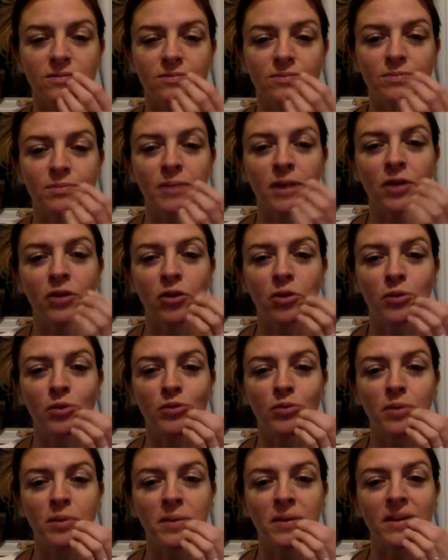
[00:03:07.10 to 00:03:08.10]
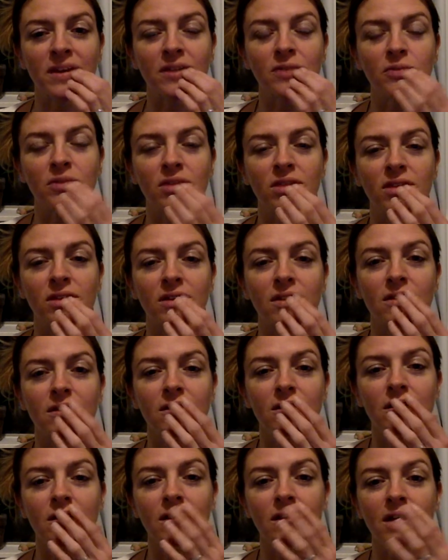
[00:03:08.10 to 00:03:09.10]
micro movement begin with the
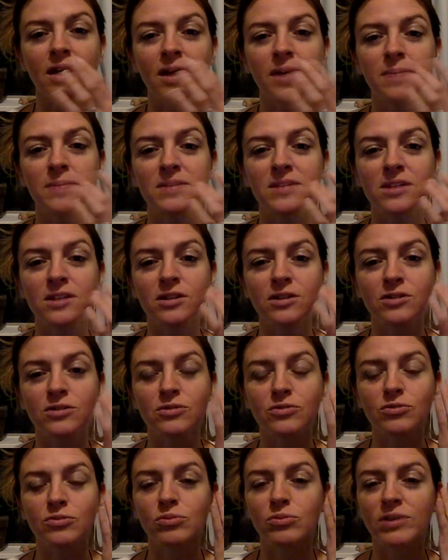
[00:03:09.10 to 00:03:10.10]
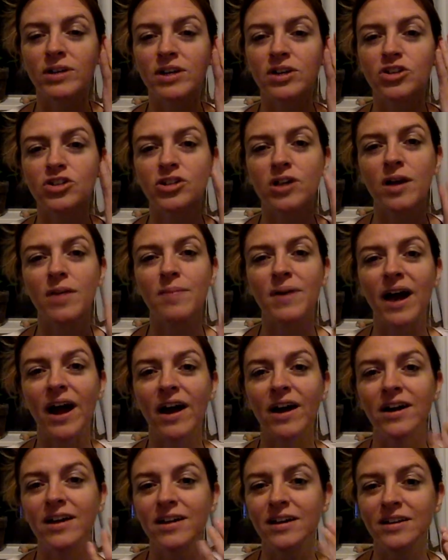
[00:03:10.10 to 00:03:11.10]
lips and ricochet
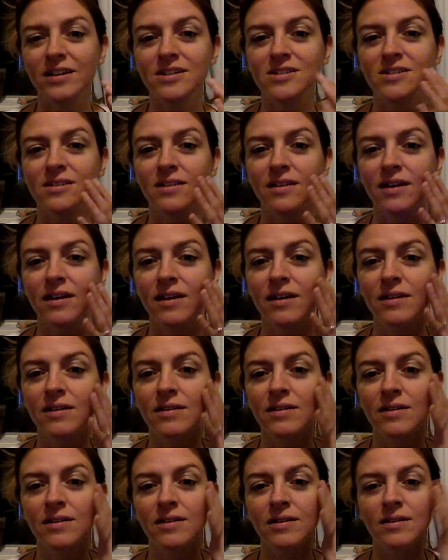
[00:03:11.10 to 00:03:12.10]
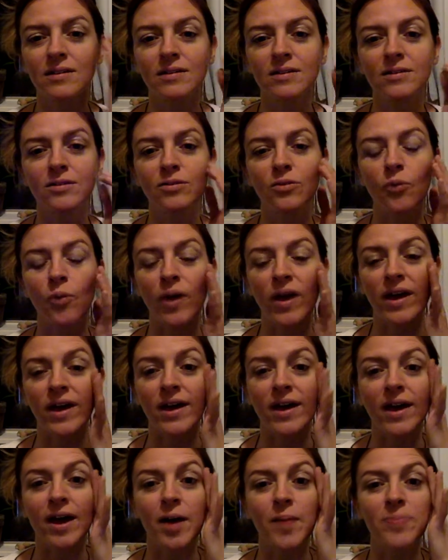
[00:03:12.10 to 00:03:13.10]
back into the
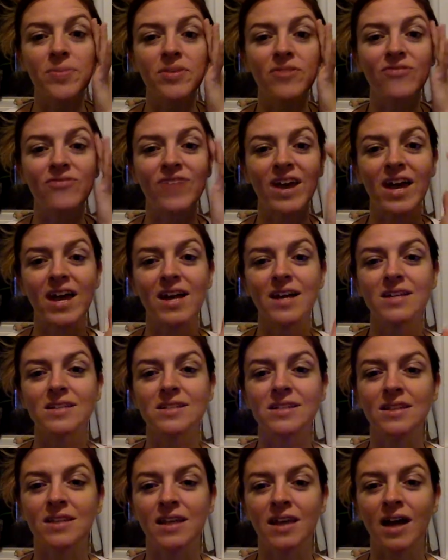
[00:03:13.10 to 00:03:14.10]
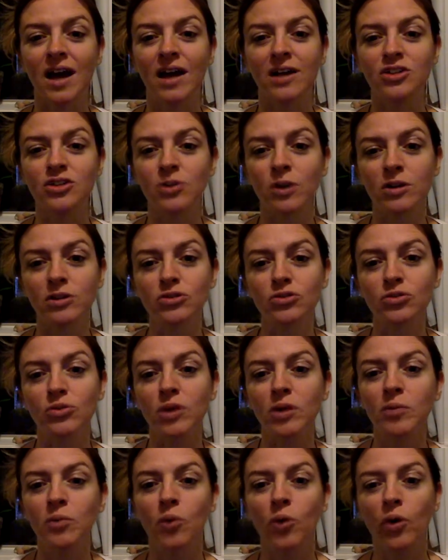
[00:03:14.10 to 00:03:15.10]
waking up the face and the eyes. So I'll do
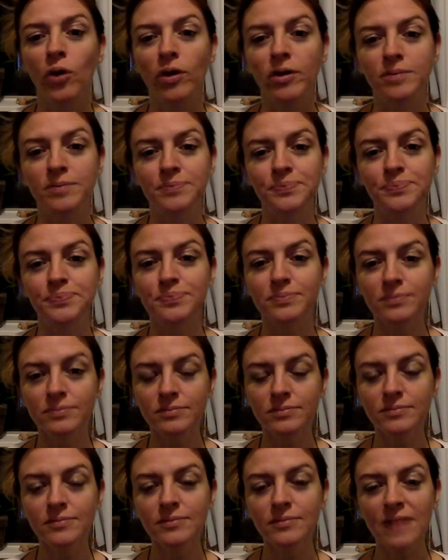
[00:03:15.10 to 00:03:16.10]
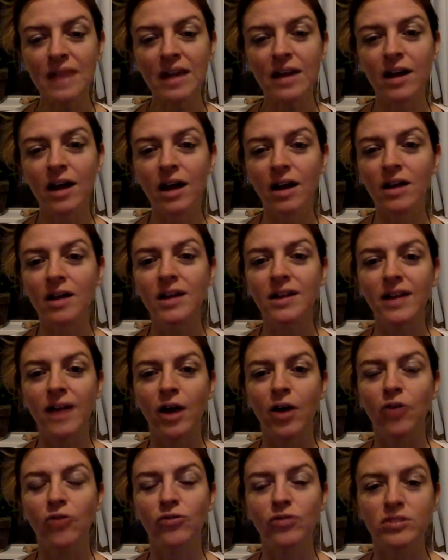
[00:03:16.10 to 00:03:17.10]
one more and I'll
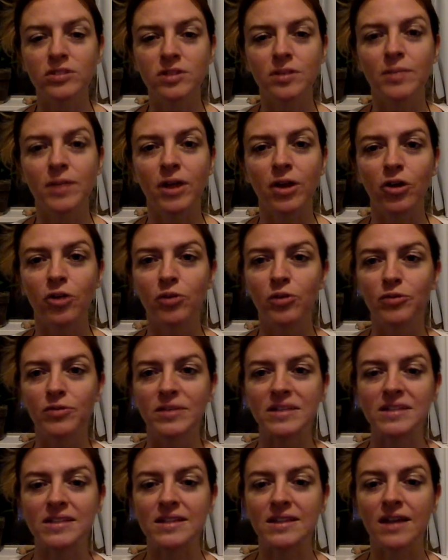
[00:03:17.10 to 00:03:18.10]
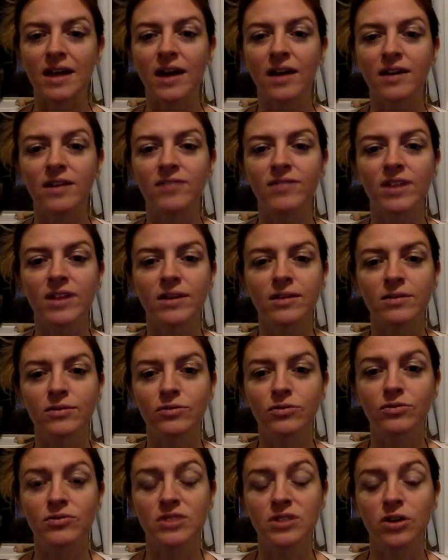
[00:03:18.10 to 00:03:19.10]
allow for some micro movements at the end of it,
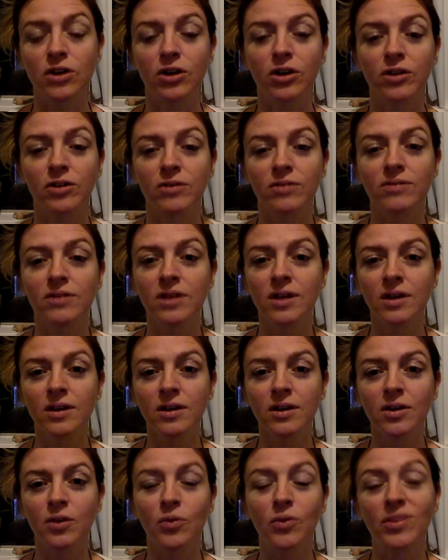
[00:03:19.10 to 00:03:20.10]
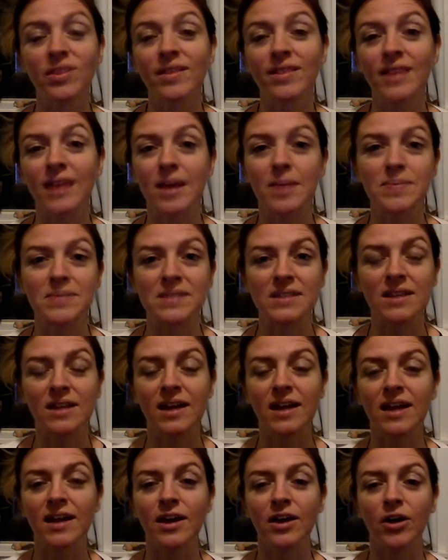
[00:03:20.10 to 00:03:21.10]
starting with the lips and
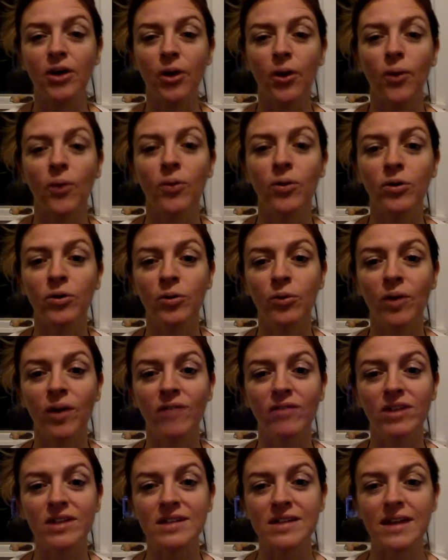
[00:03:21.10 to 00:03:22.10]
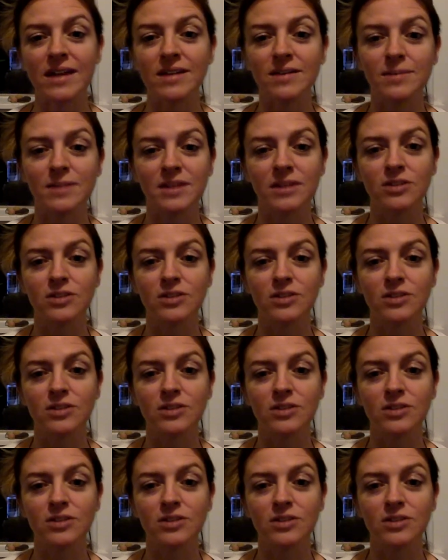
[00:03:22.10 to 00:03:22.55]
letting it go wherever it takes me.